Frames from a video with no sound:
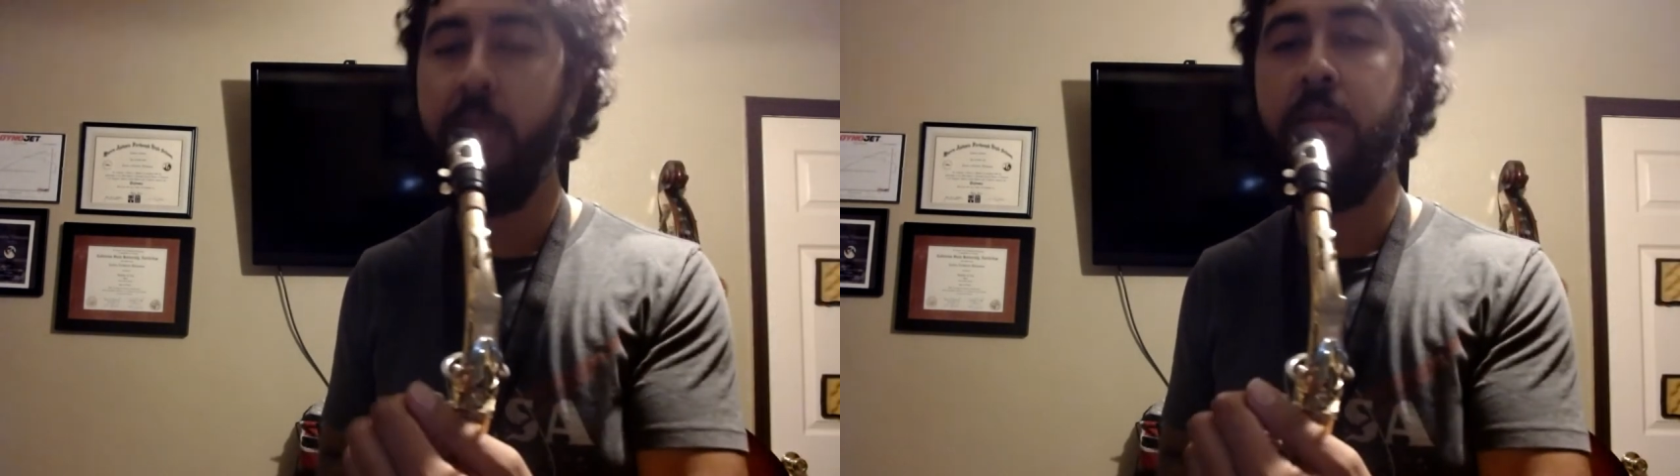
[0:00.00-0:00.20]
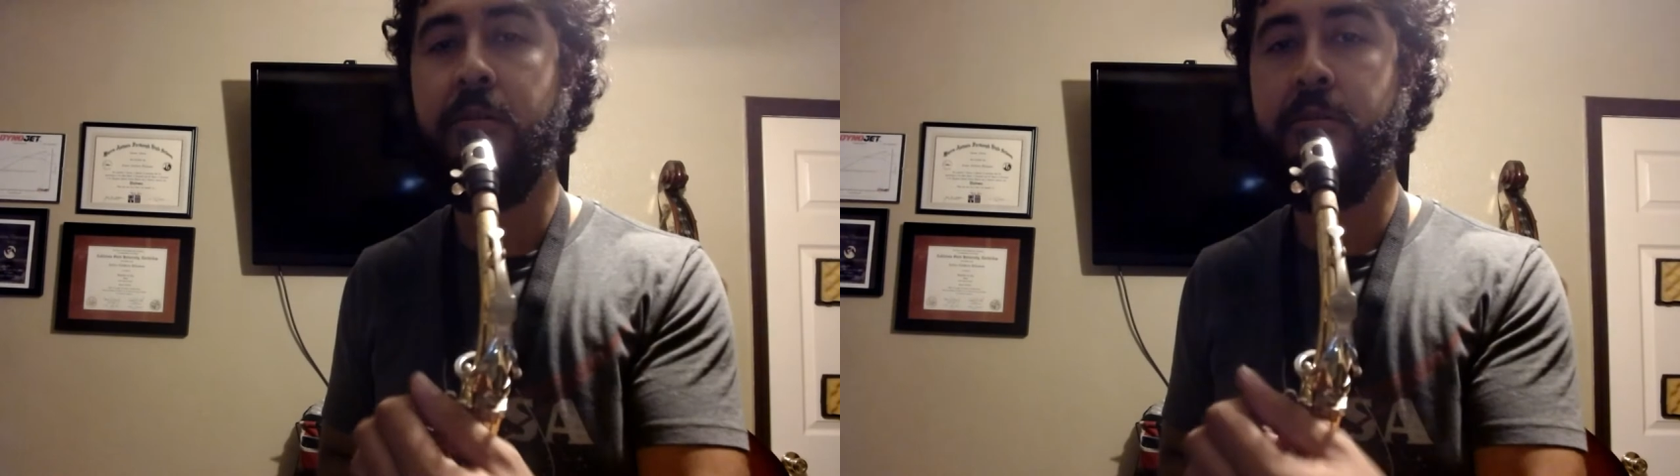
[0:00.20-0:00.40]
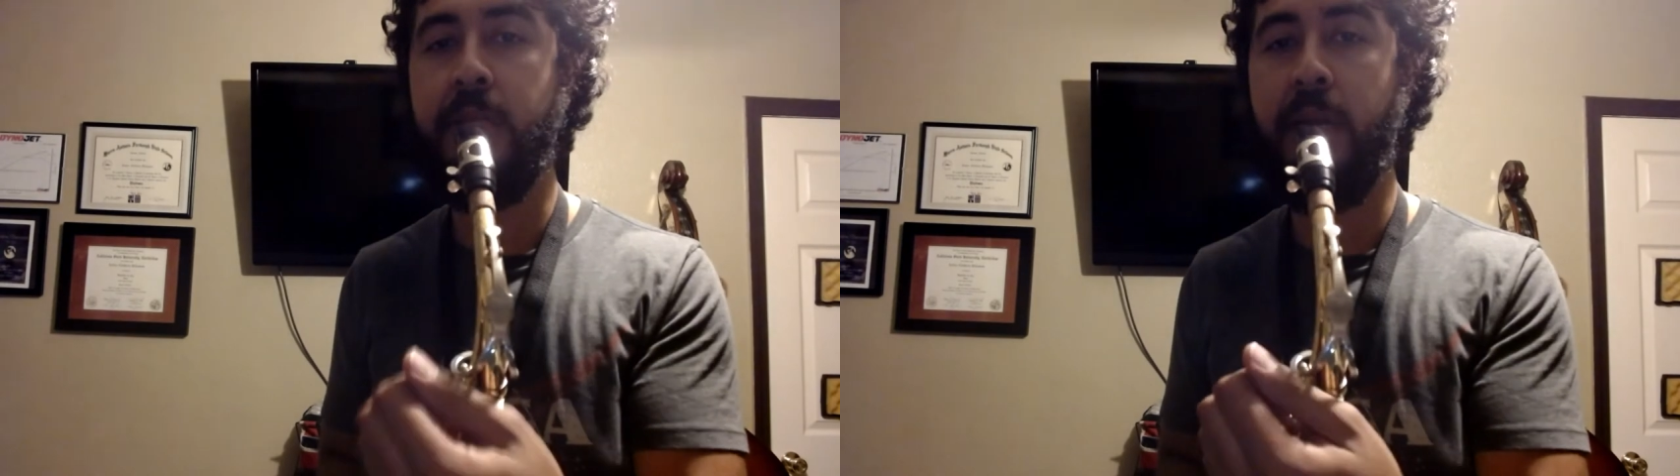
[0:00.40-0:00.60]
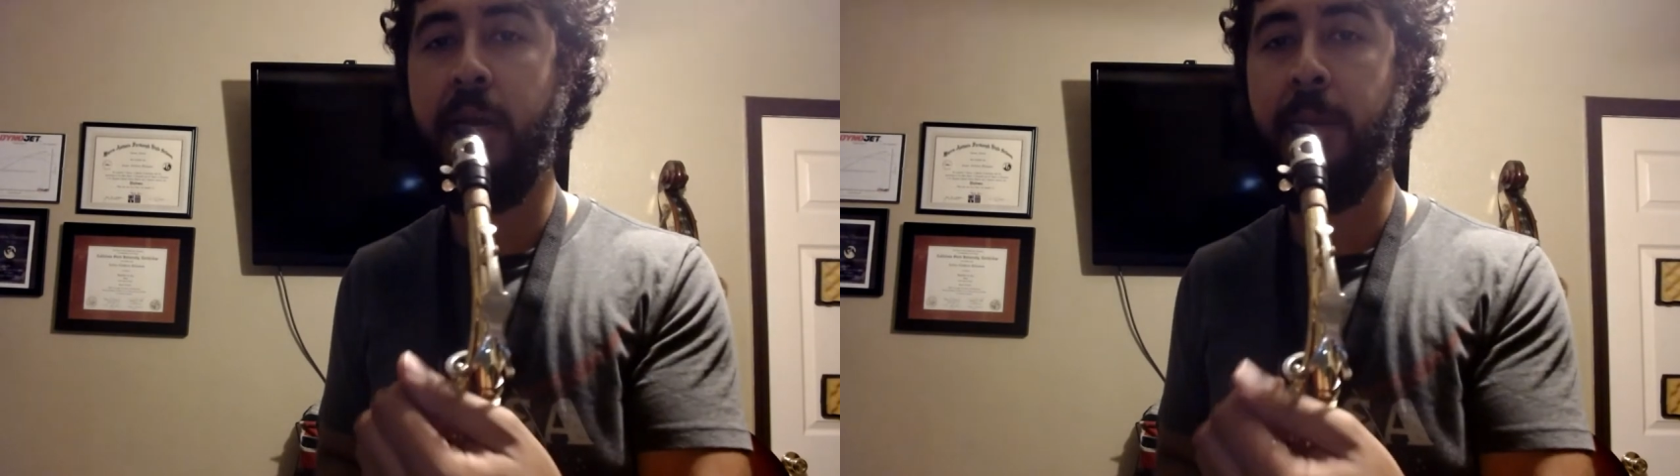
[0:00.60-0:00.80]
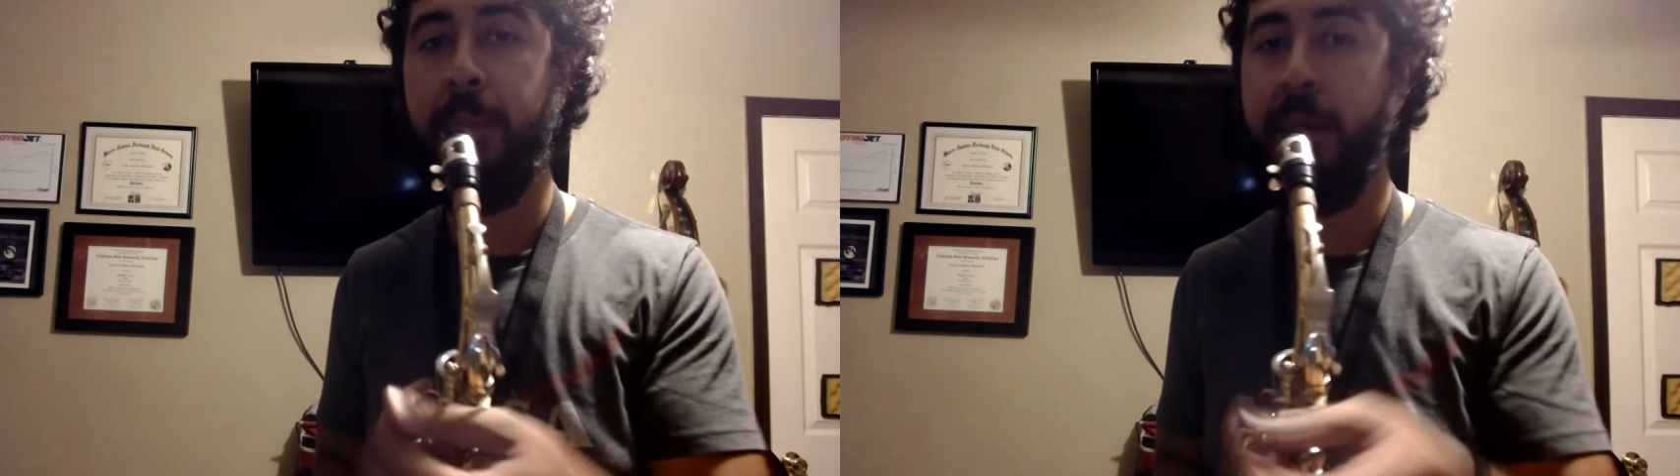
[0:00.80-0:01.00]
loosen it
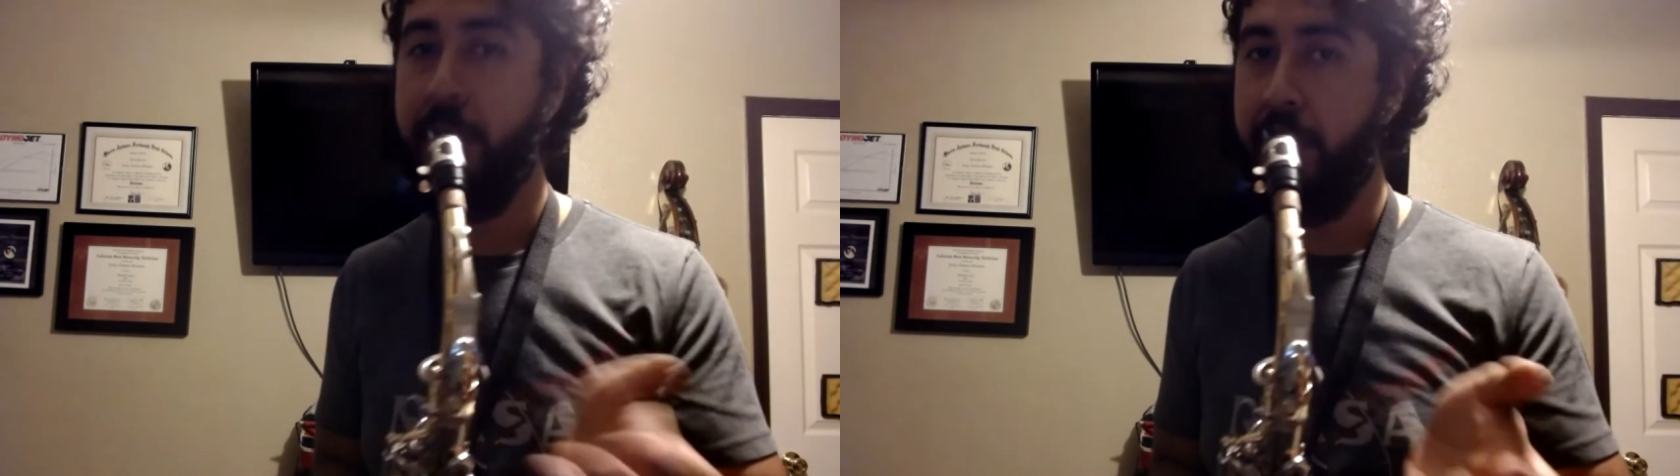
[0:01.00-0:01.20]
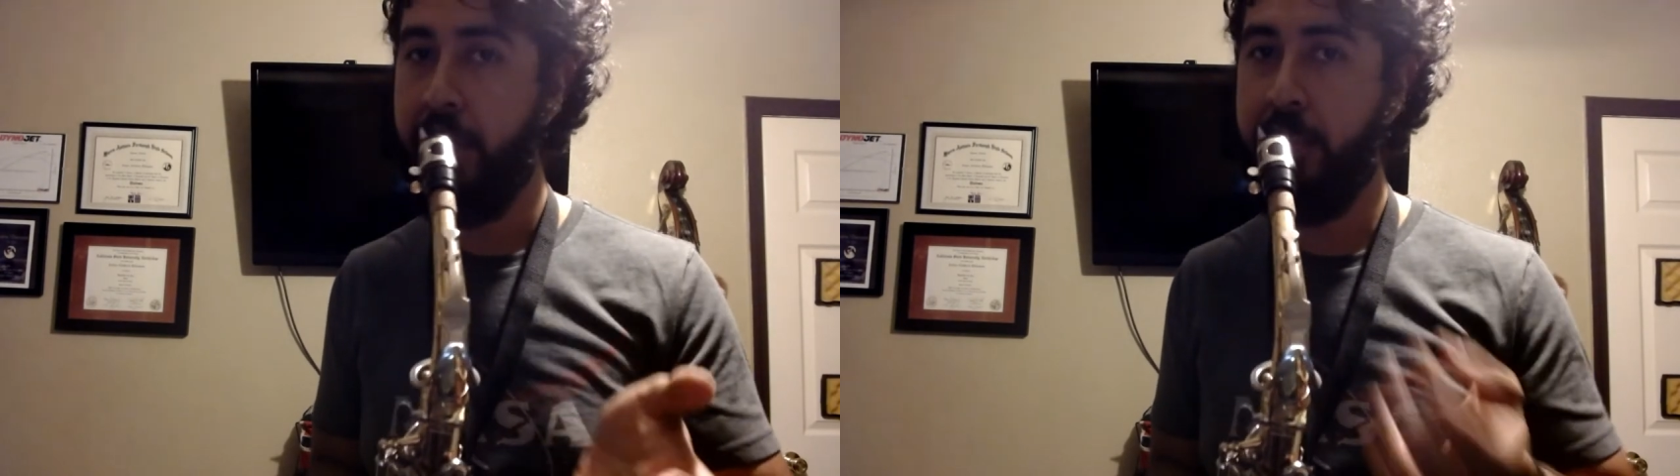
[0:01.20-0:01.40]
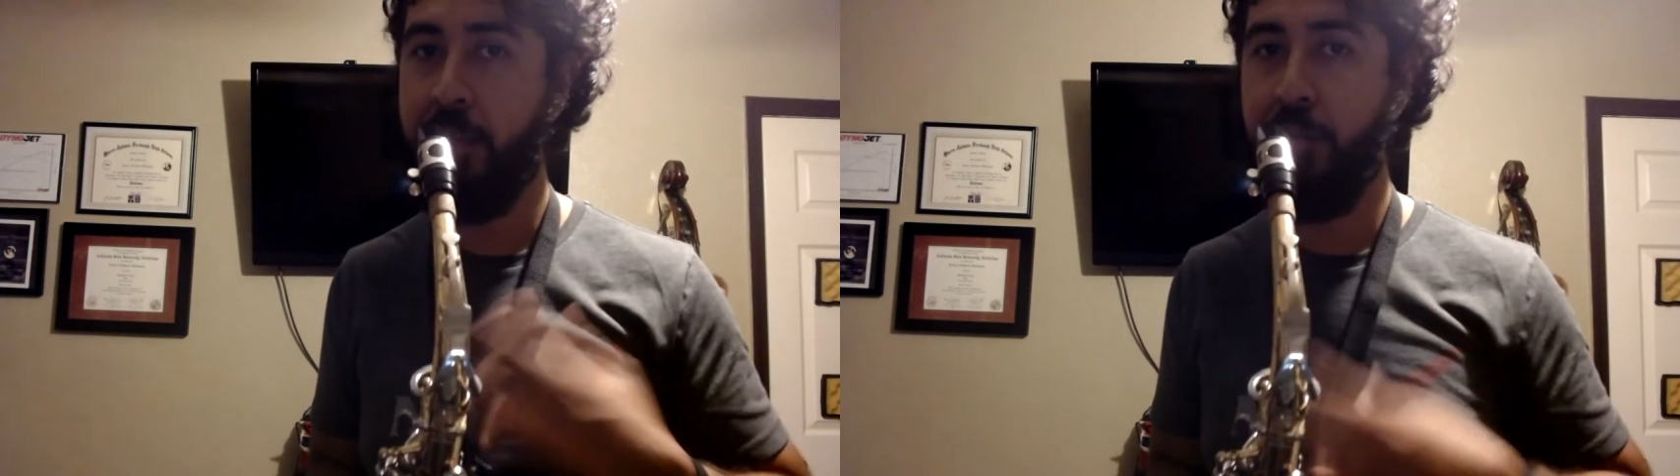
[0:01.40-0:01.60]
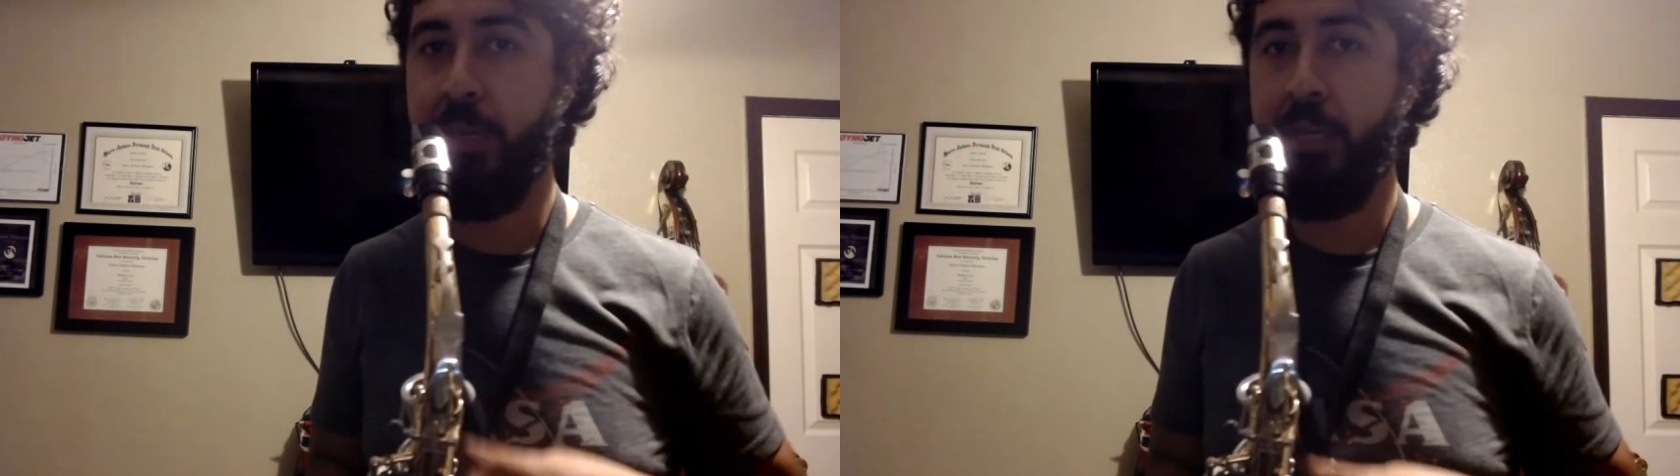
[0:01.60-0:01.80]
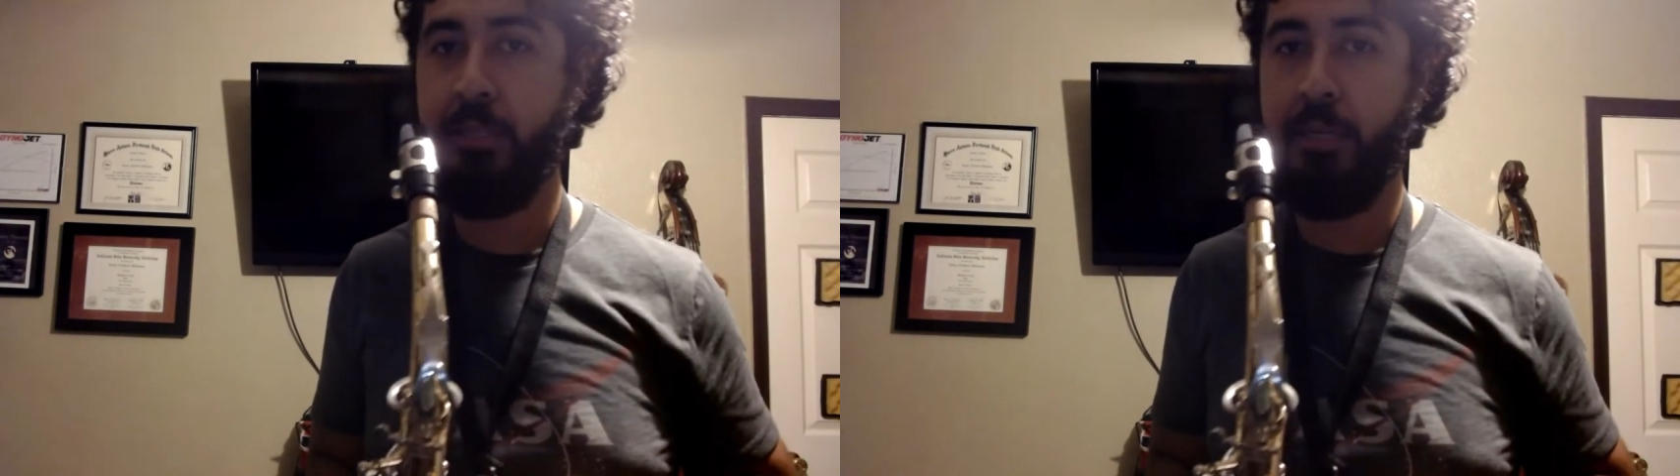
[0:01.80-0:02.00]
up and then you'll be
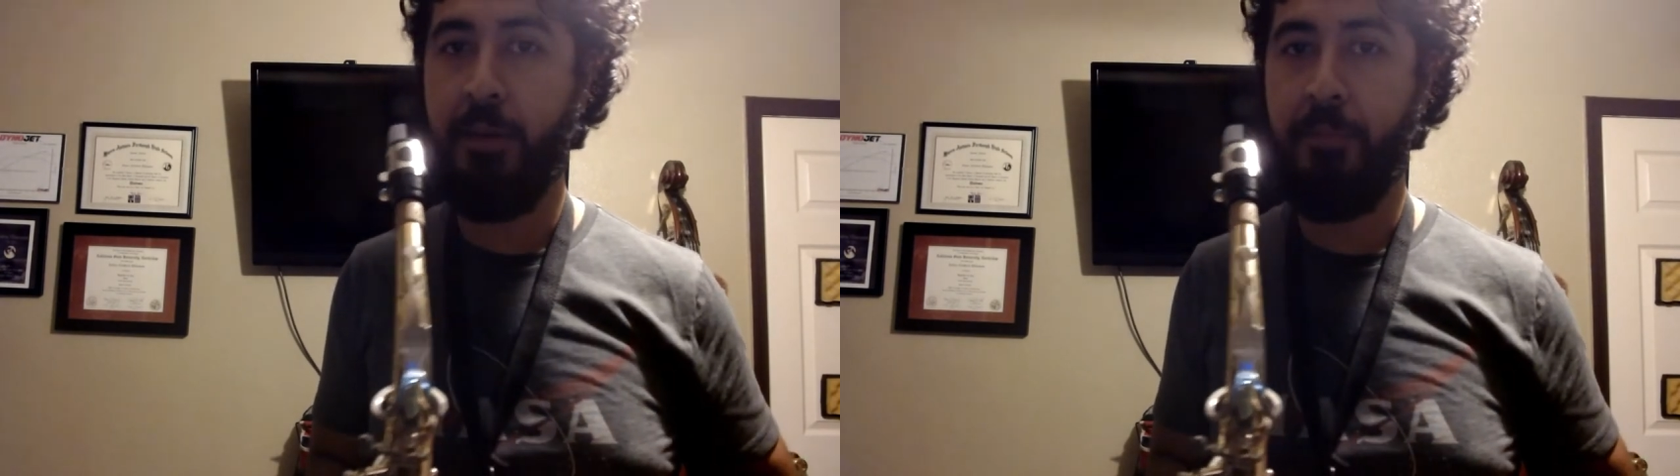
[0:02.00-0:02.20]
good to go.